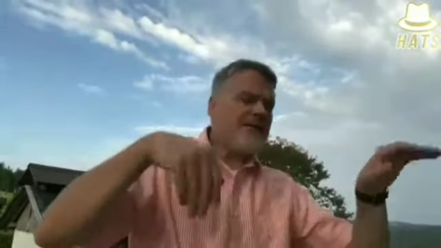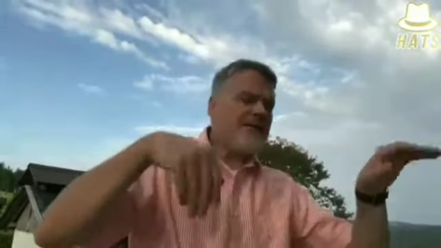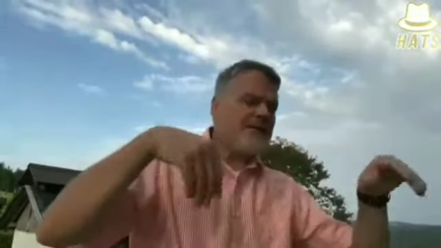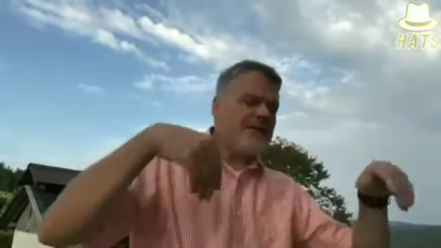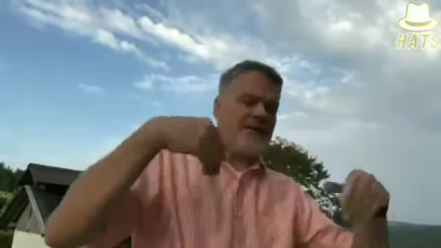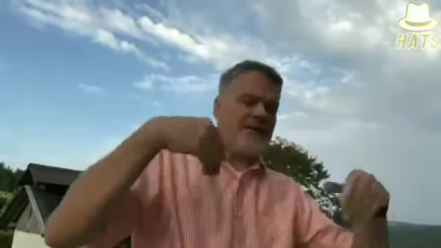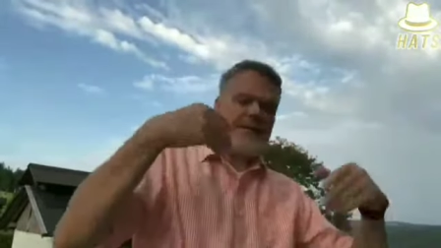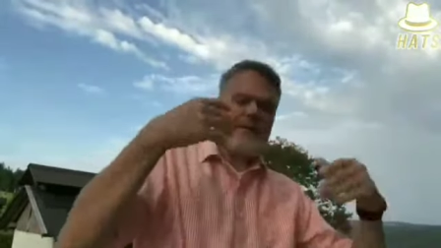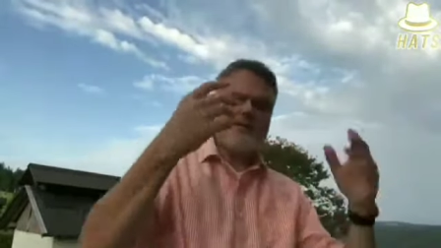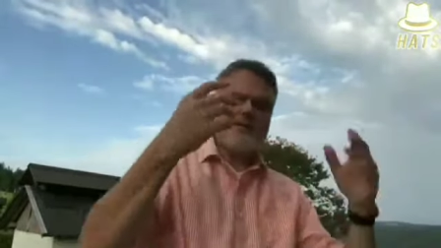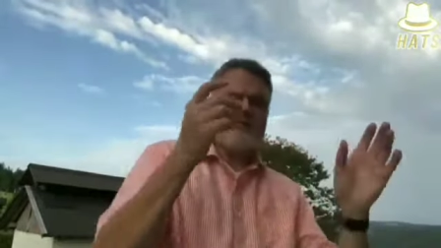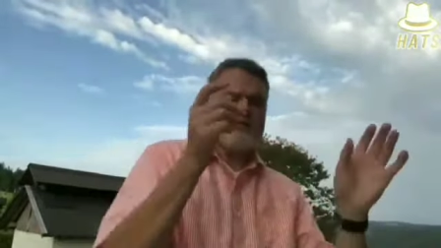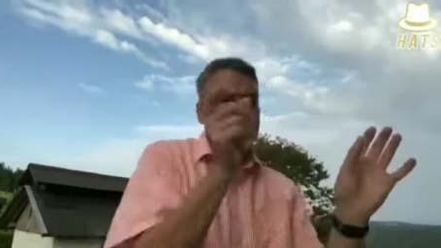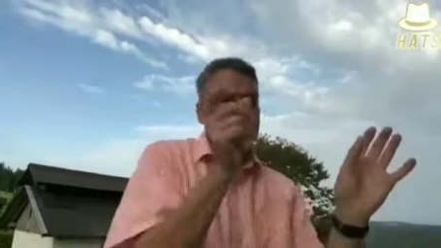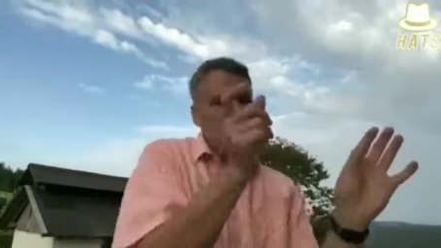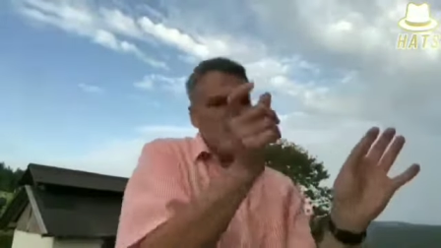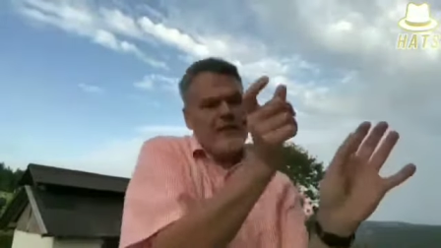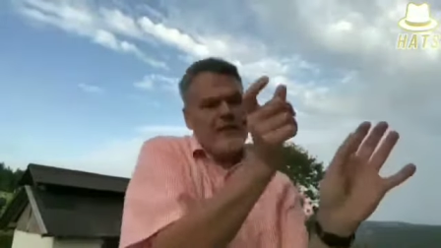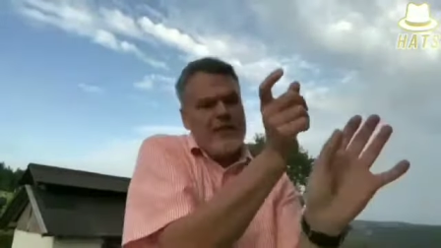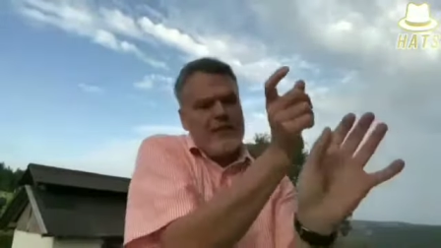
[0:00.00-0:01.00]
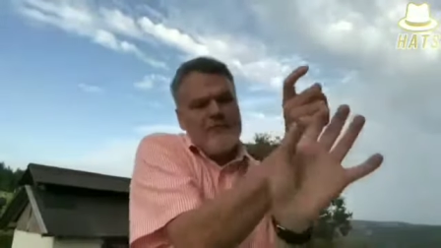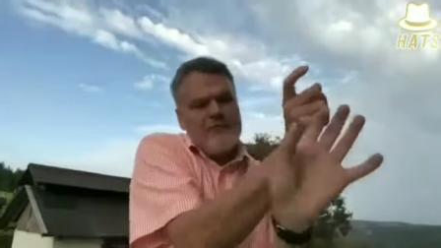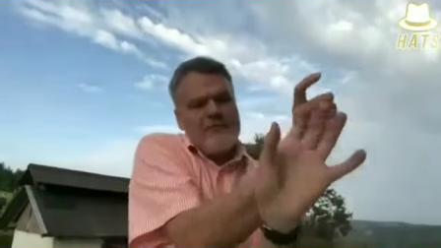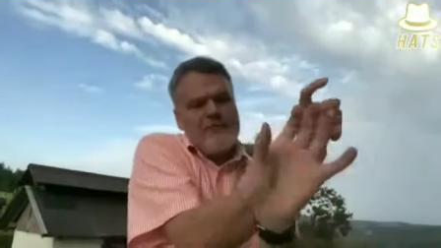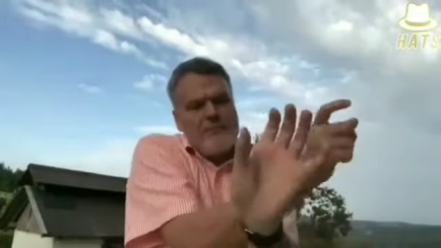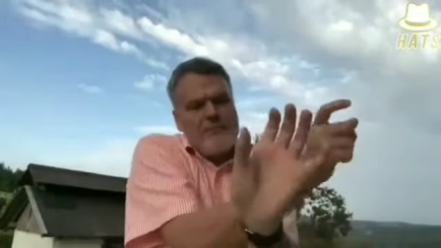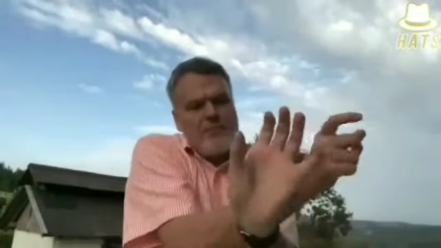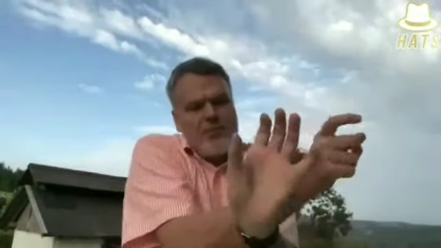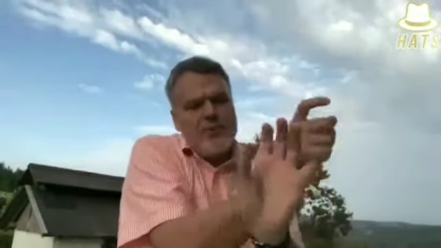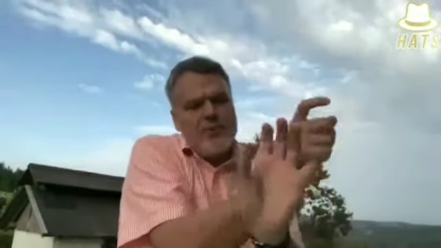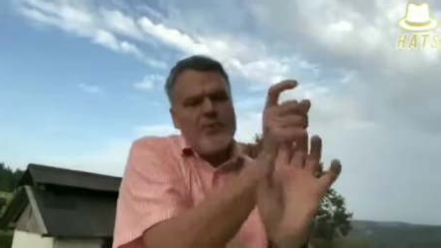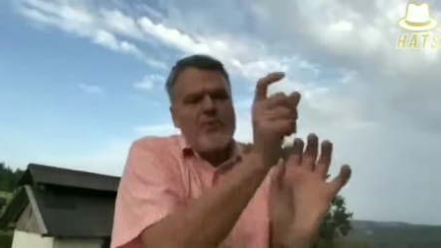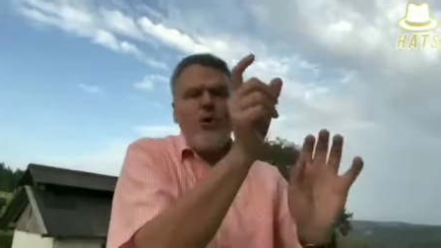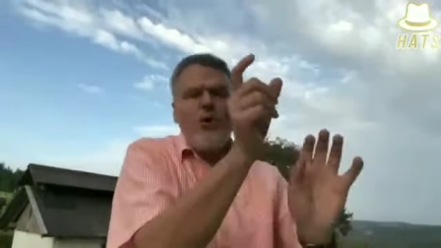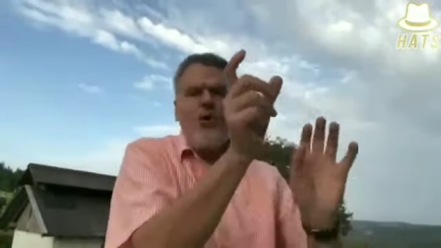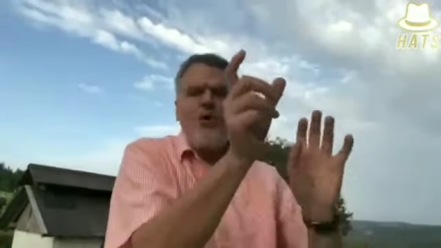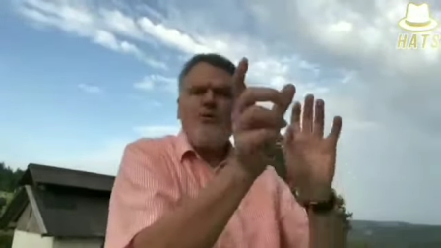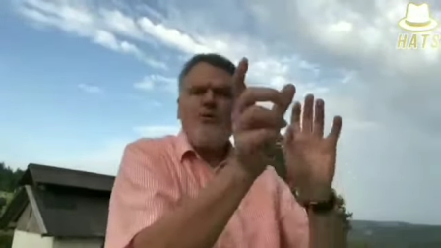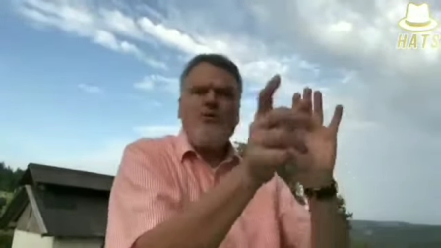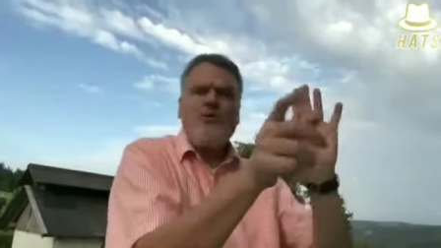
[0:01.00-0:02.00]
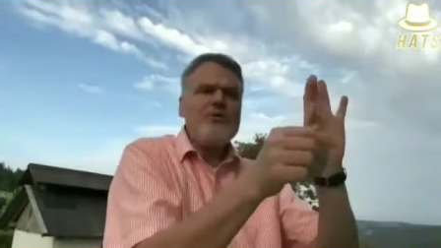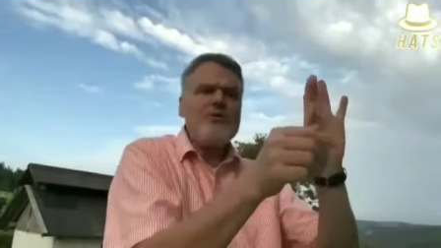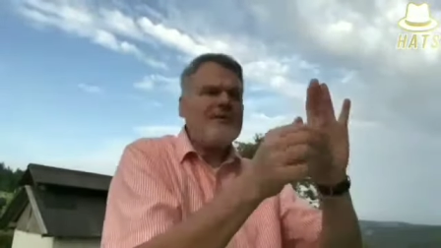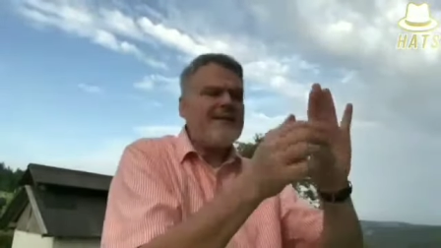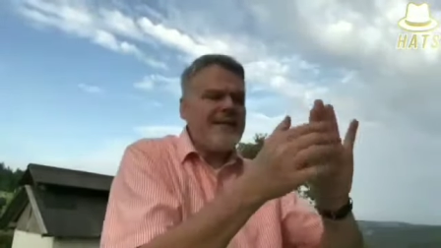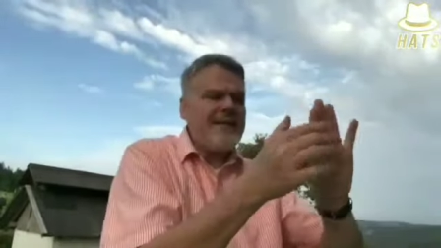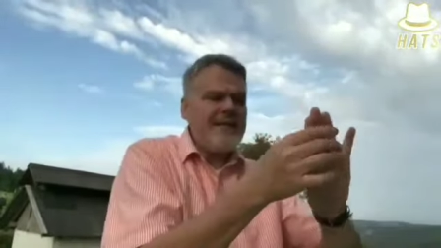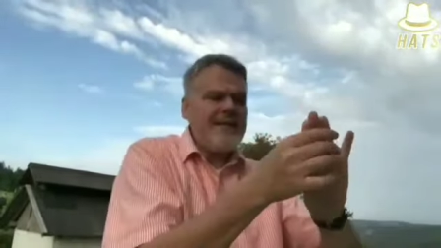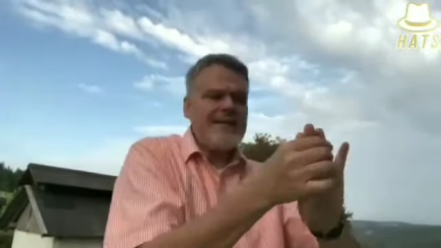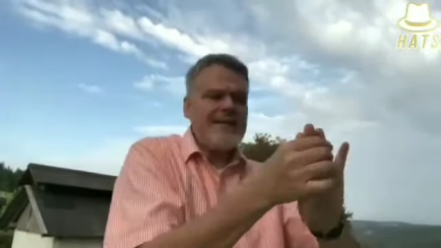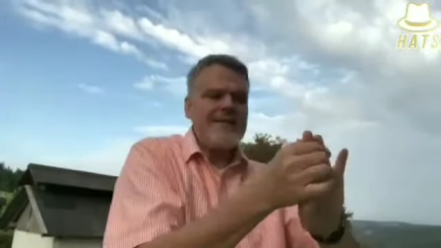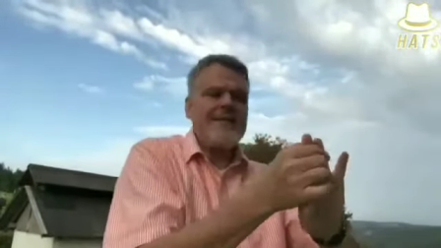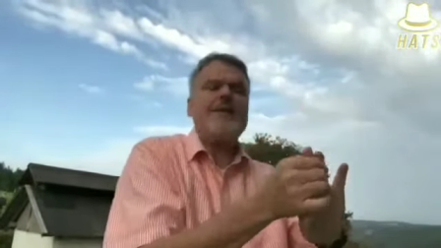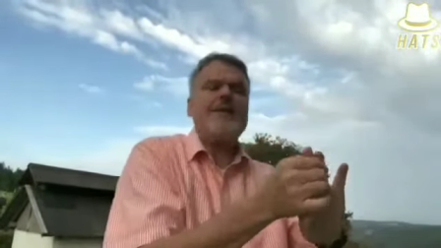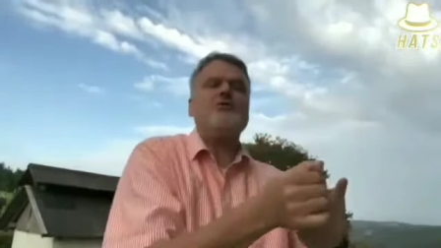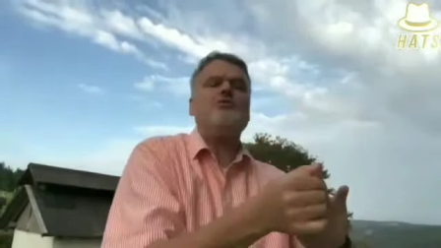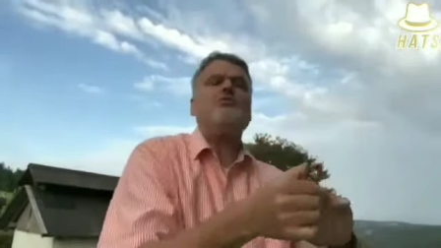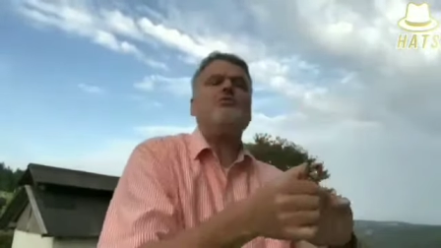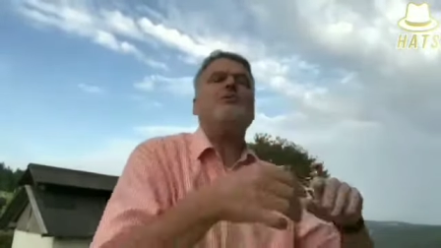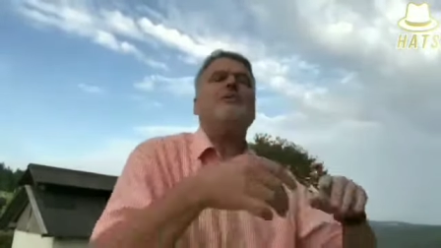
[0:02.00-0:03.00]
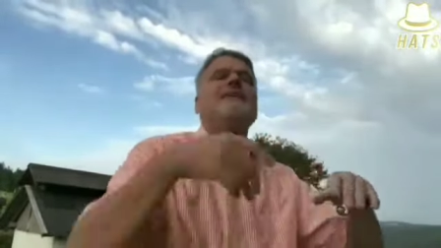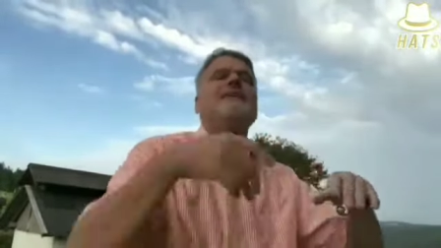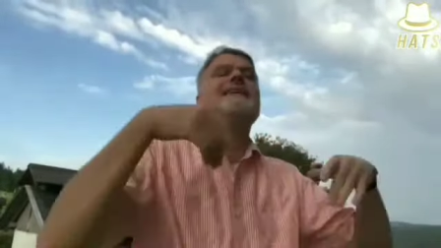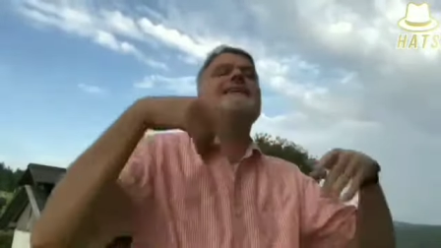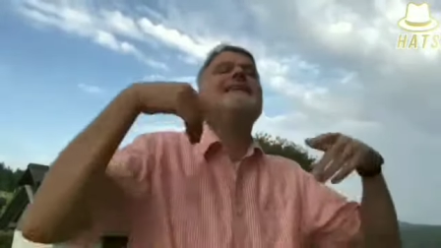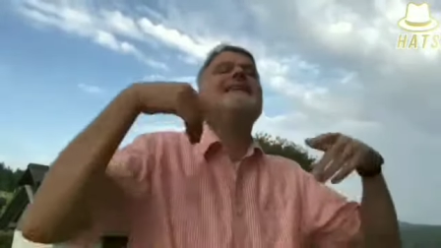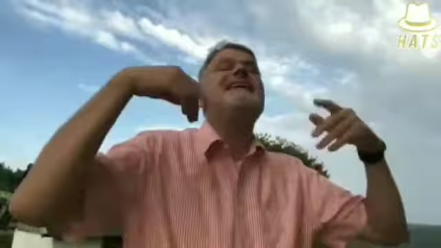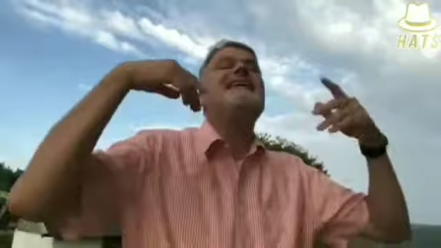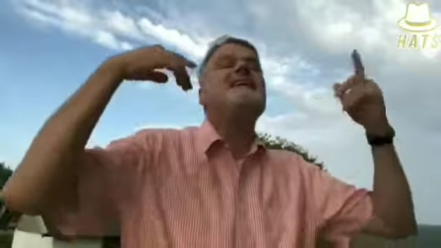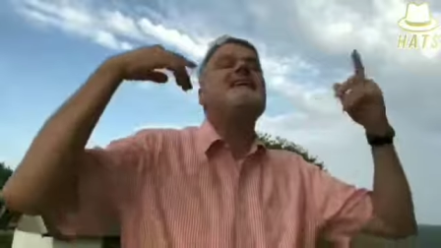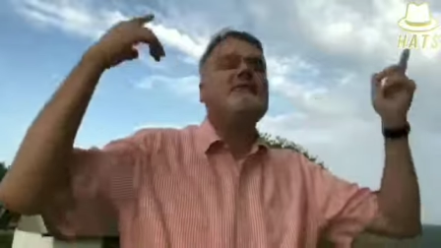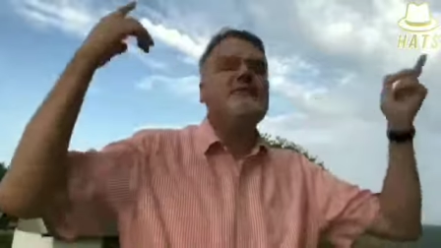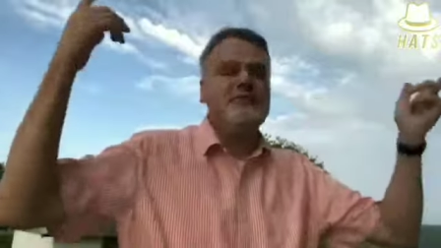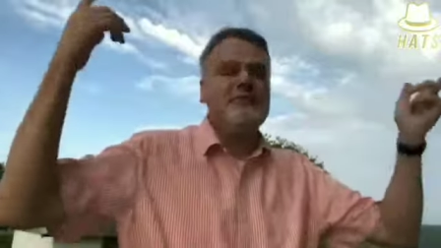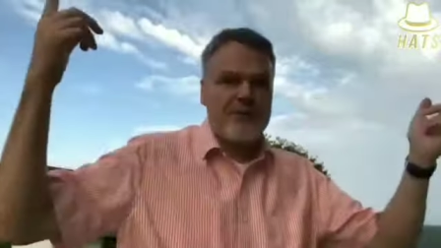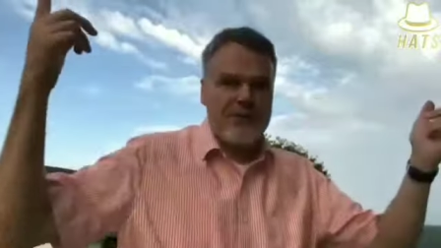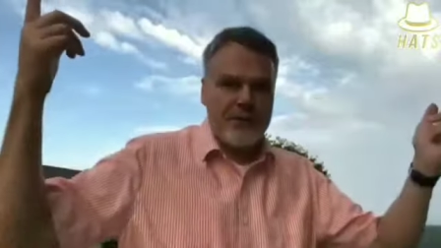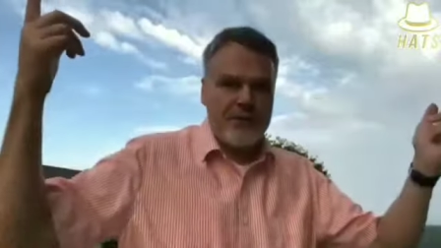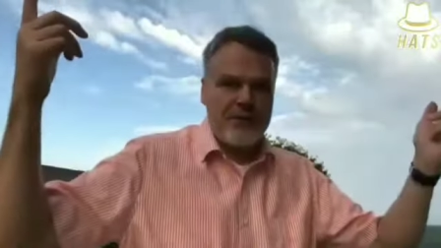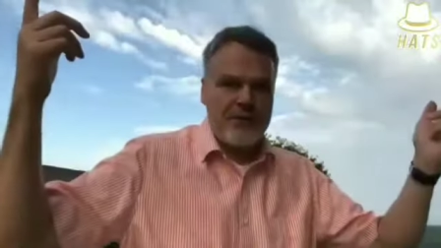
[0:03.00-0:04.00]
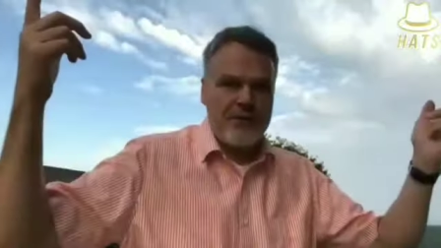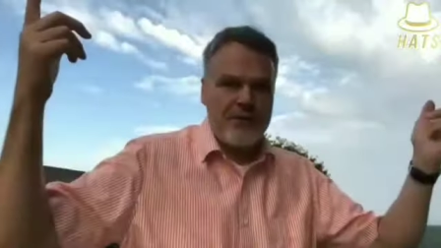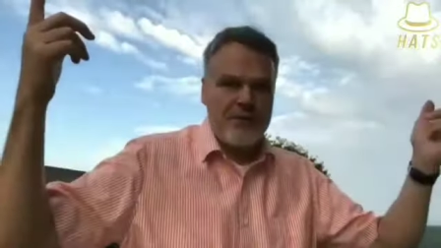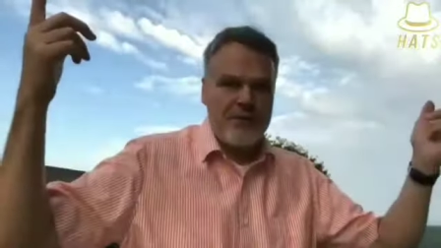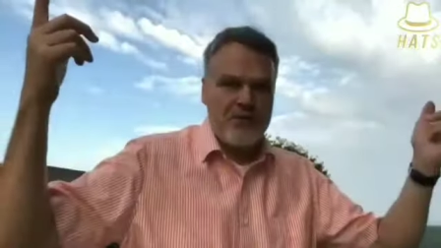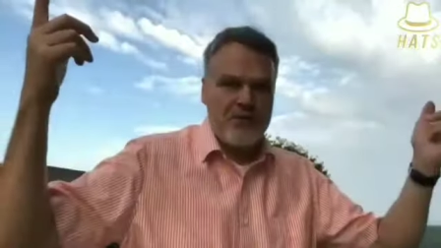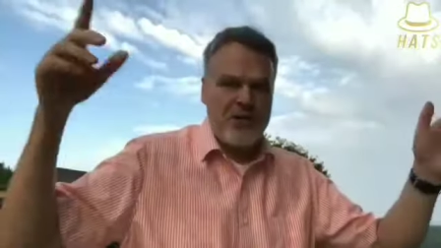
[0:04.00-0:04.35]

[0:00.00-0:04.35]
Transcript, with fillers: And uh, so then we put all those things to a given